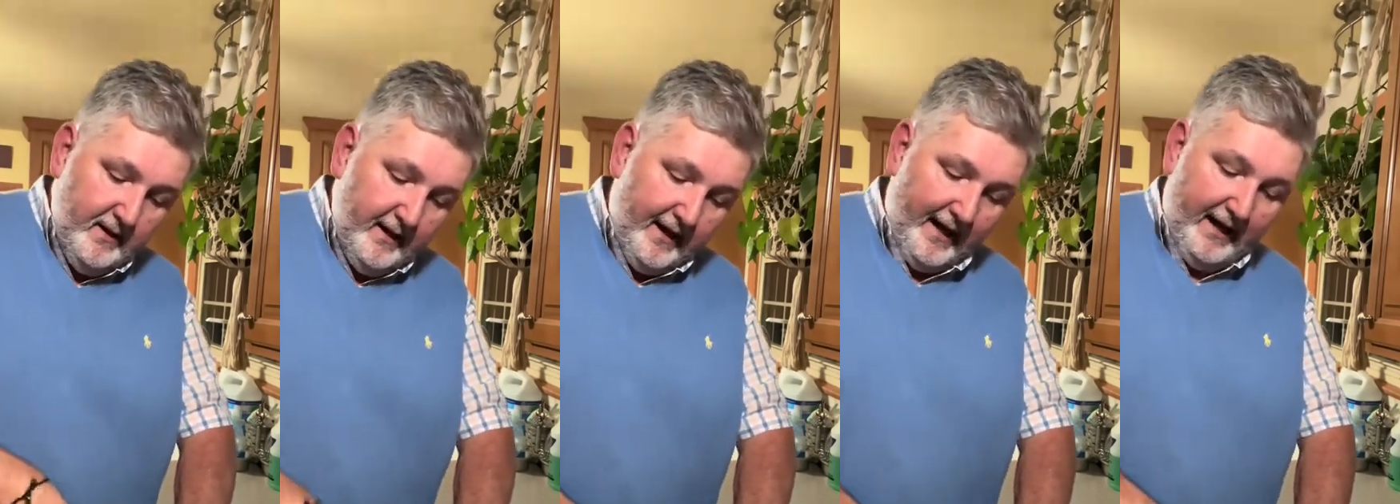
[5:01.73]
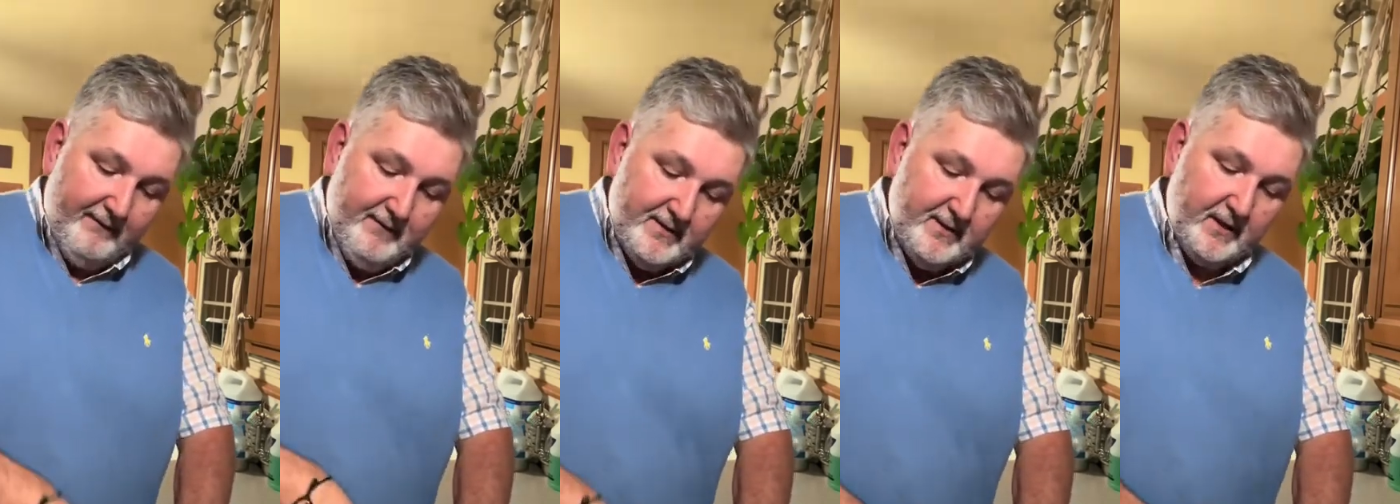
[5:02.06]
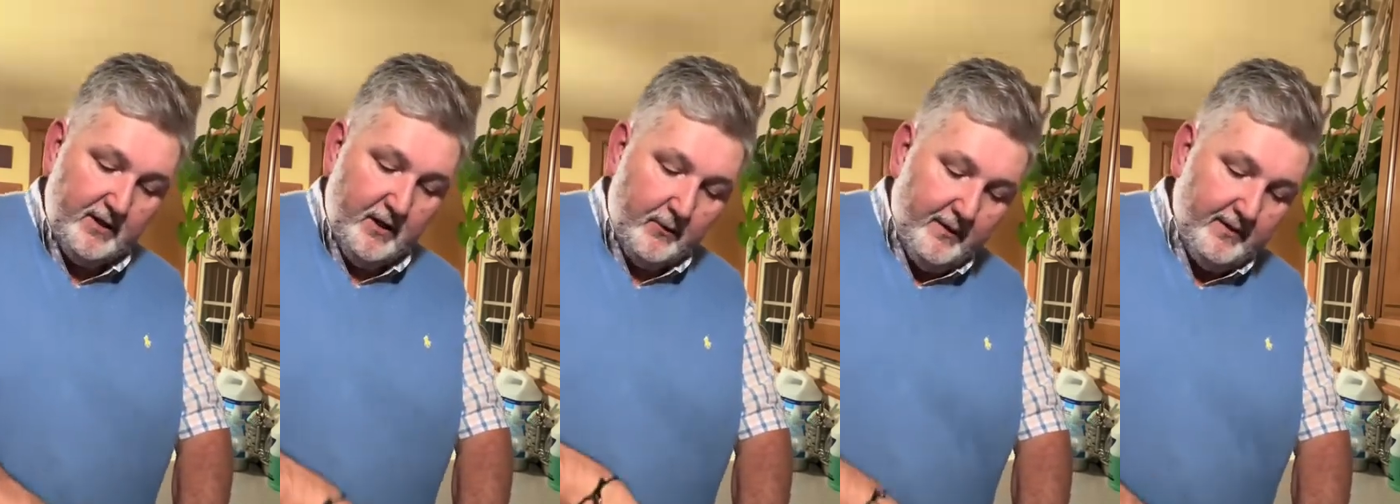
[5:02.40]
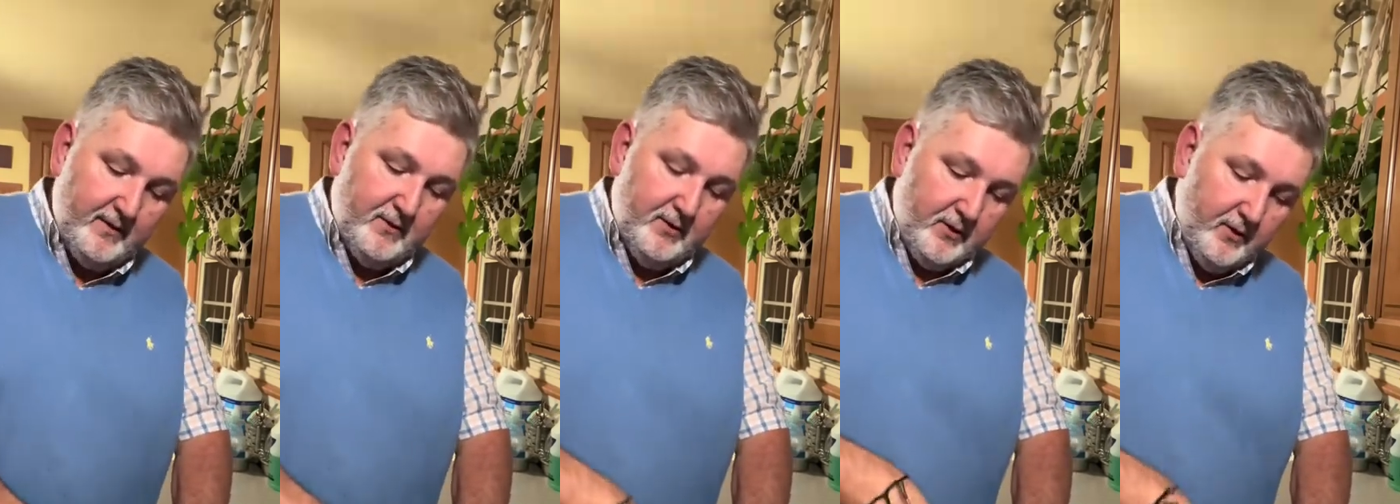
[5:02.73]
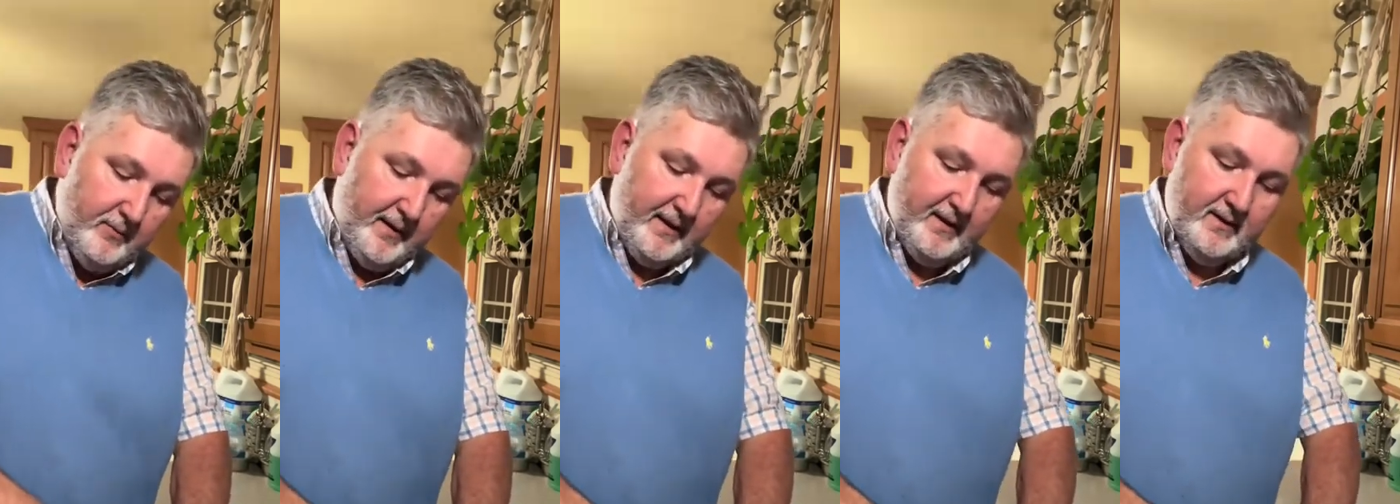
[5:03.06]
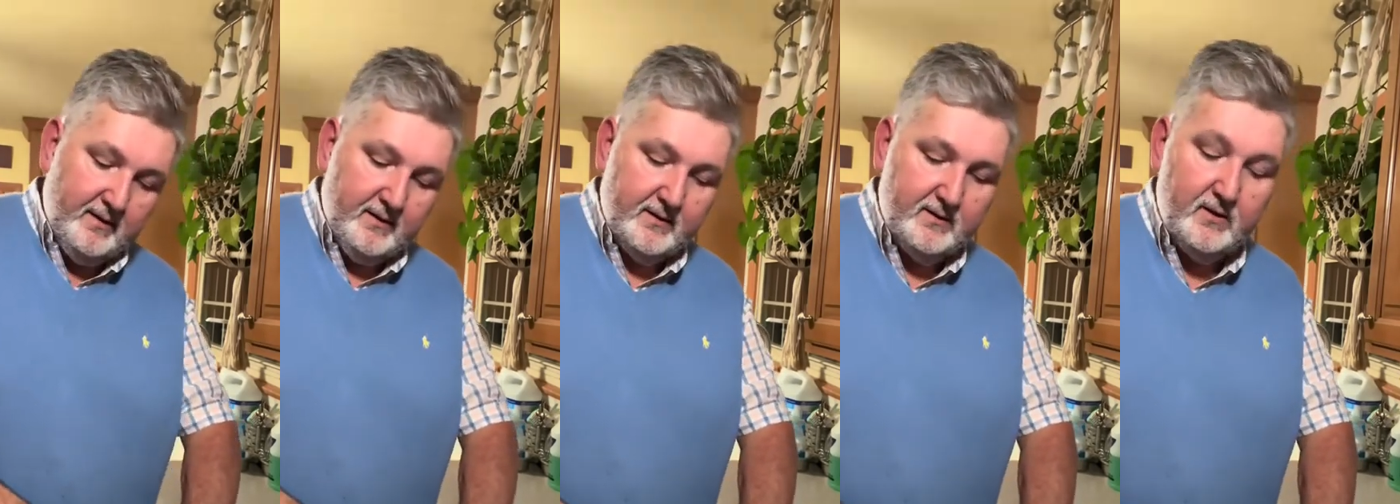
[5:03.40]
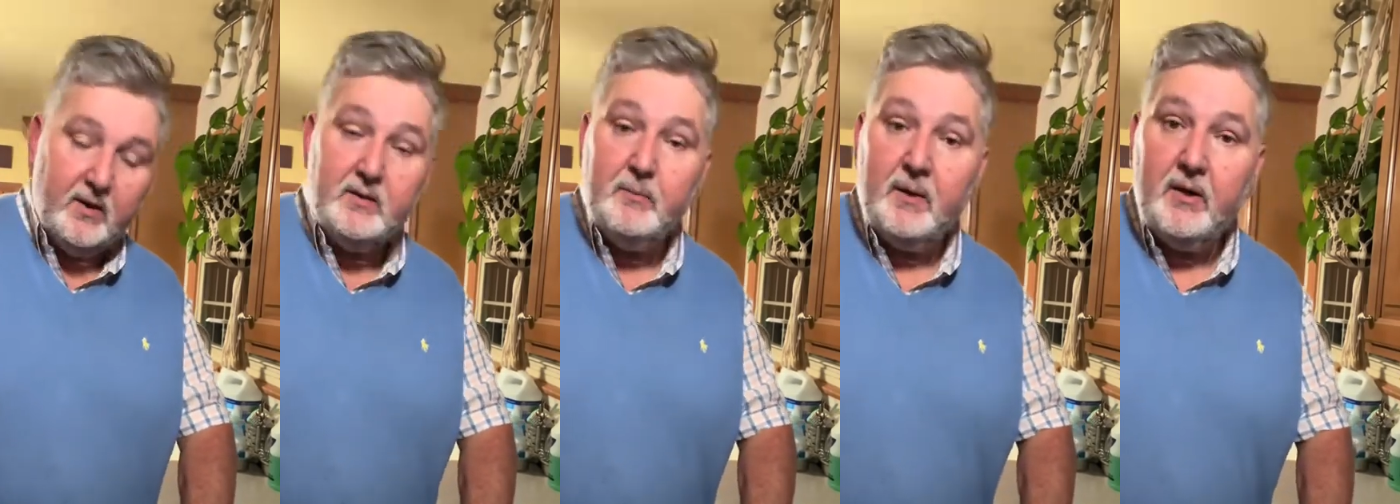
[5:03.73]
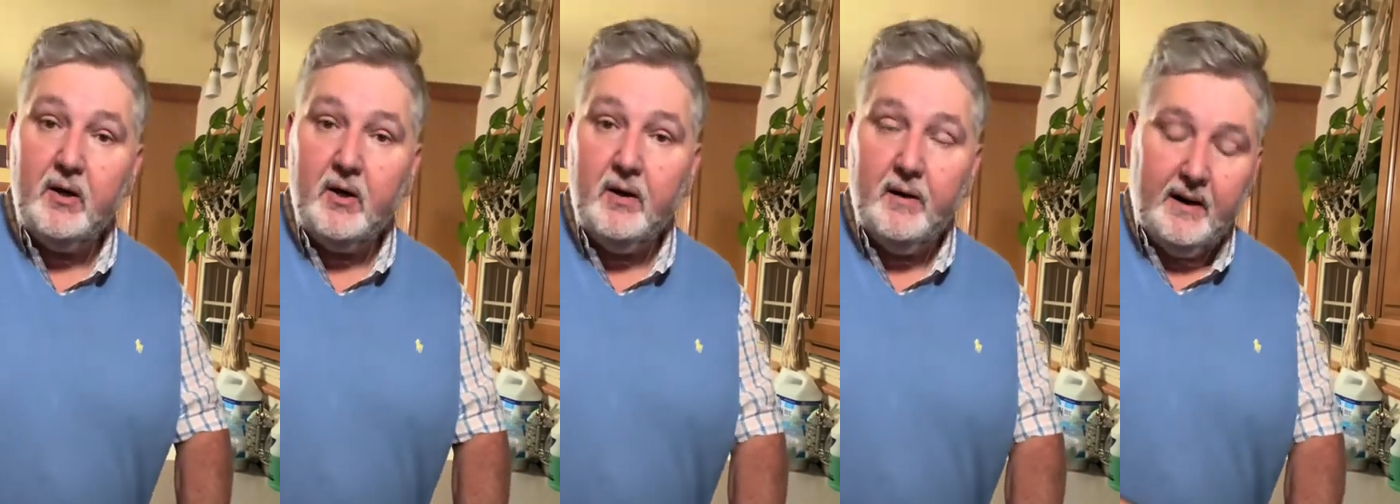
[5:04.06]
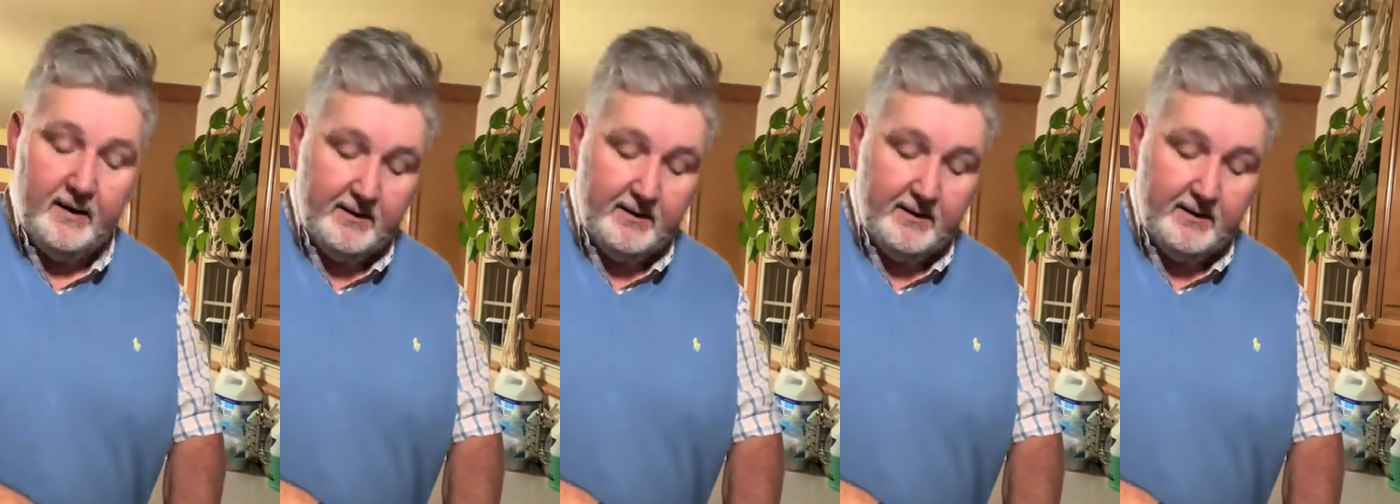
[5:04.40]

Half is gonna go into my sauce piquante, and the